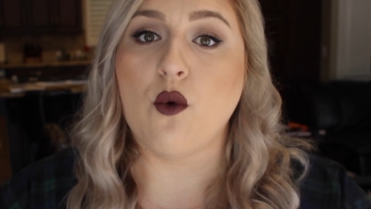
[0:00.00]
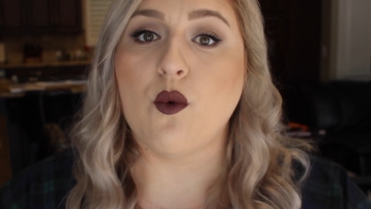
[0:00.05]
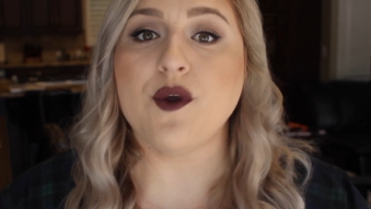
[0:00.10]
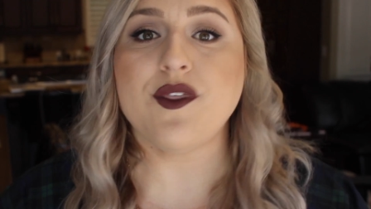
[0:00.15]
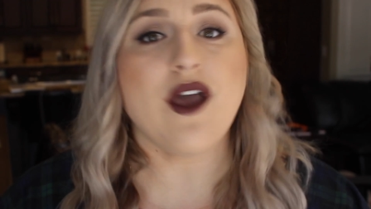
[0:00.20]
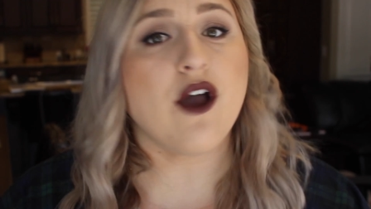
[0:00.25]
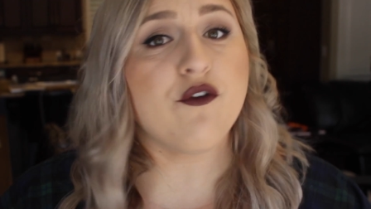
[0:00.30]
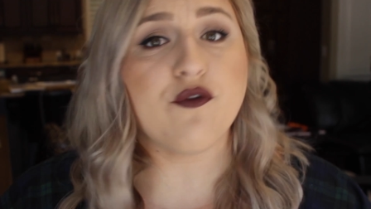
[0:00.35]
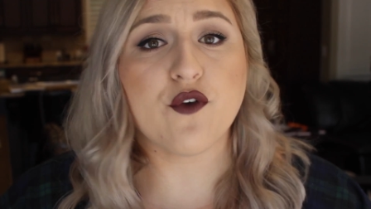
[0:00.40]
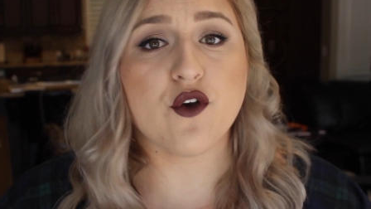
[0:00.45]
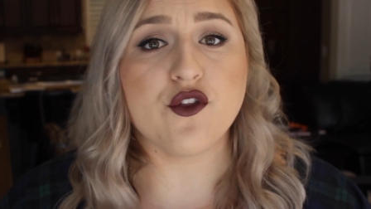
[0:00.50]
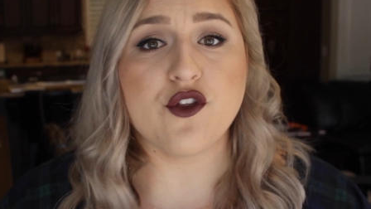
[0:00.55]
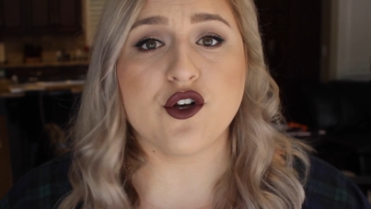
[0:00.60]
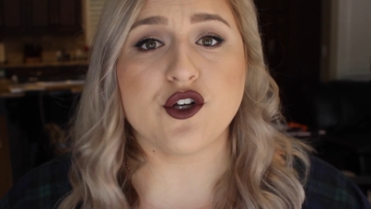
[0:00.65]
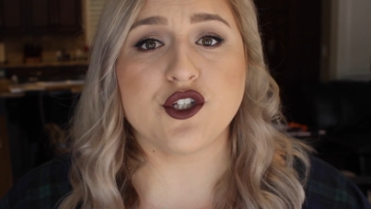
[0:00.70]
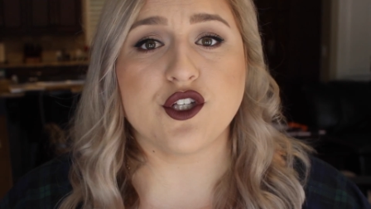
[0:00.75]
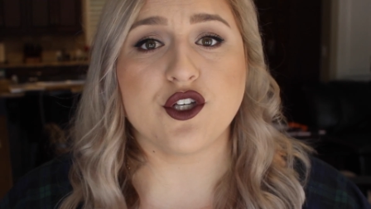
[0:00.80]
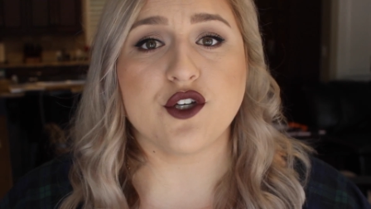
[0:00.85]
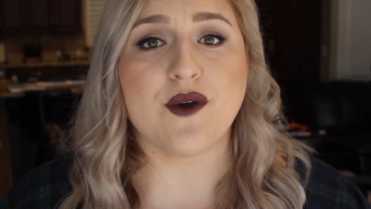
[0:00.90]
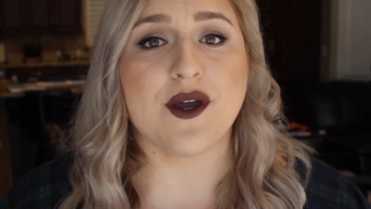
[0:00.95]
Without further
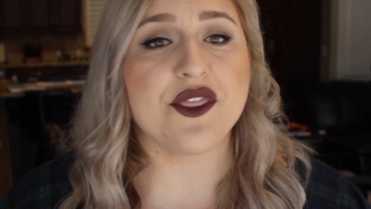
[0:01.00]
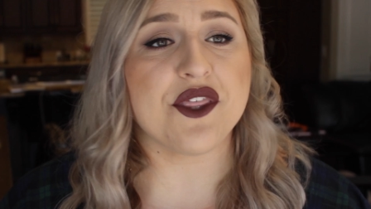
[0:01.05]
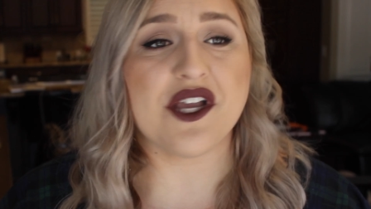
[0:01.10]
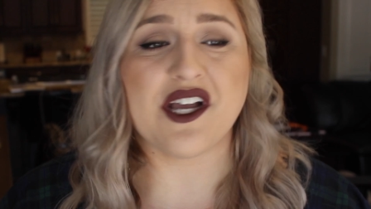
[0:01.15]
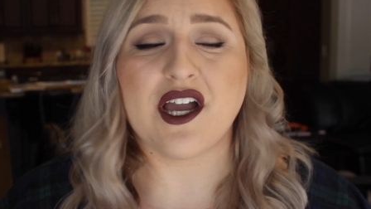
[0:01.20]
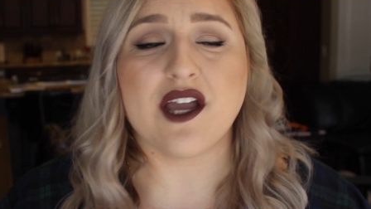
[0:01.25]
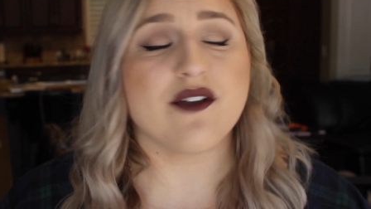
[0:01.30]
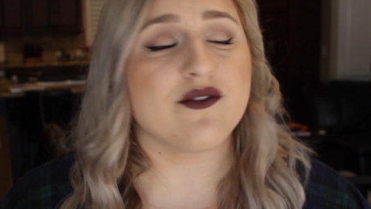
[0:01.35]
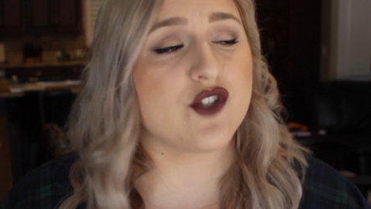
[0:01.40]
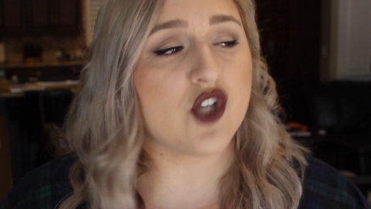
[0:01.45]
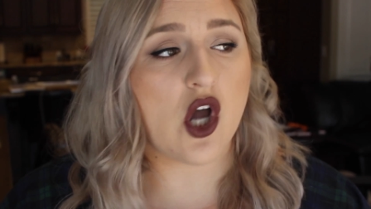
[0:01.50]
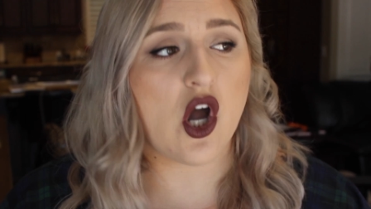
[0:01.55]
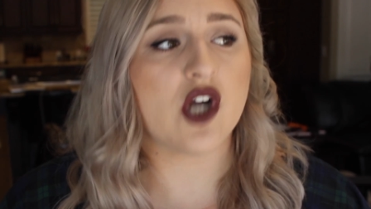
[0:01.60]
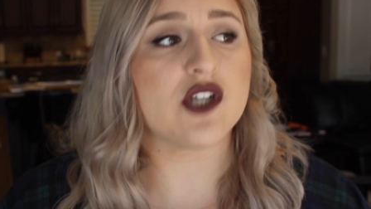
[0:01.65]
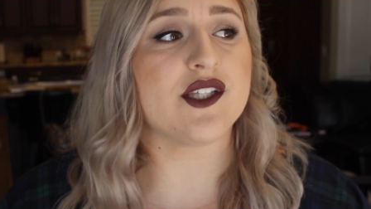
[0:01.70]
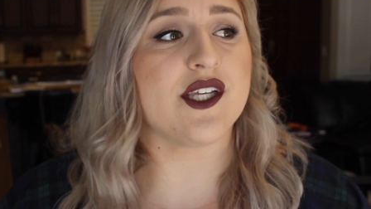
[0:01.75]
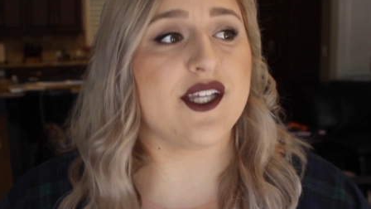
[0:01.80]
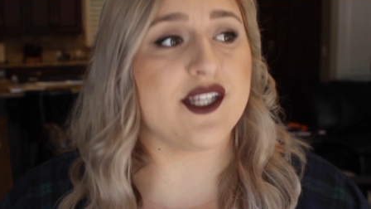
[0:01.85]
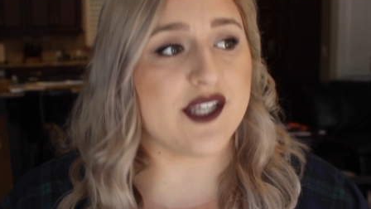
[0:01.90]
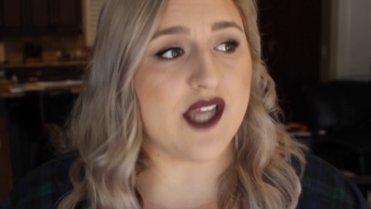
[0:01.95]
ado, I think I have
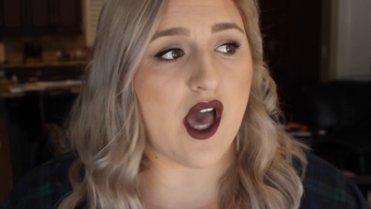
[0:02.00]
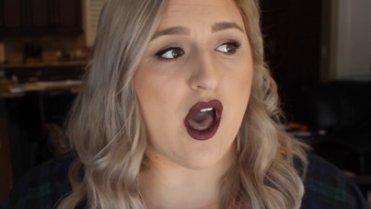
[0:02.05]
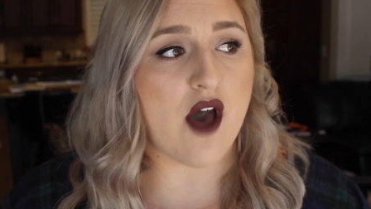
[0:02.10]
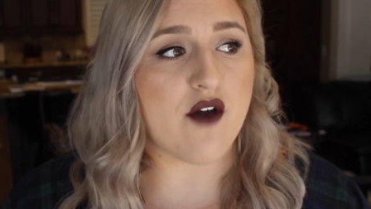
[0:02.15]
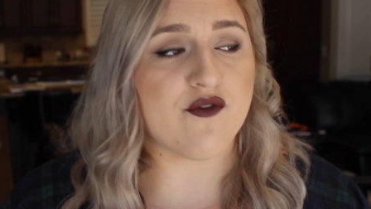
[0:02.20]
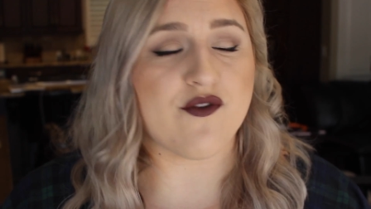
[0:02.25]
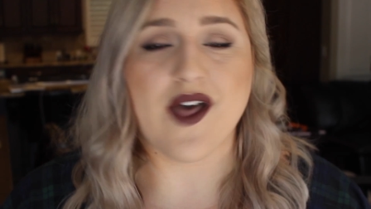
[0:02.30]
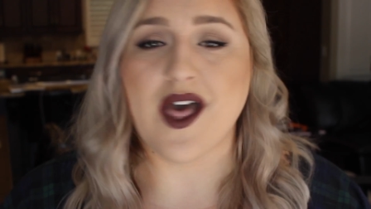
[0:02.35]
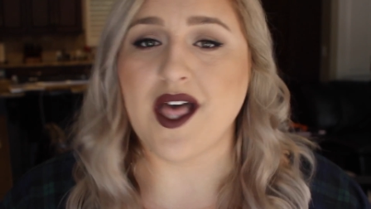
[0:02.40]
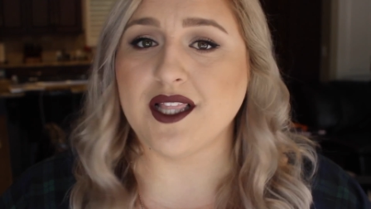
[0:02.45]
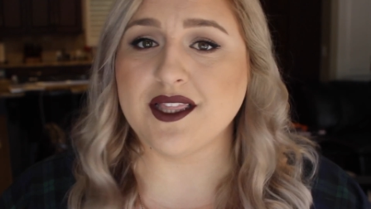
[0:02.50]
talked enough.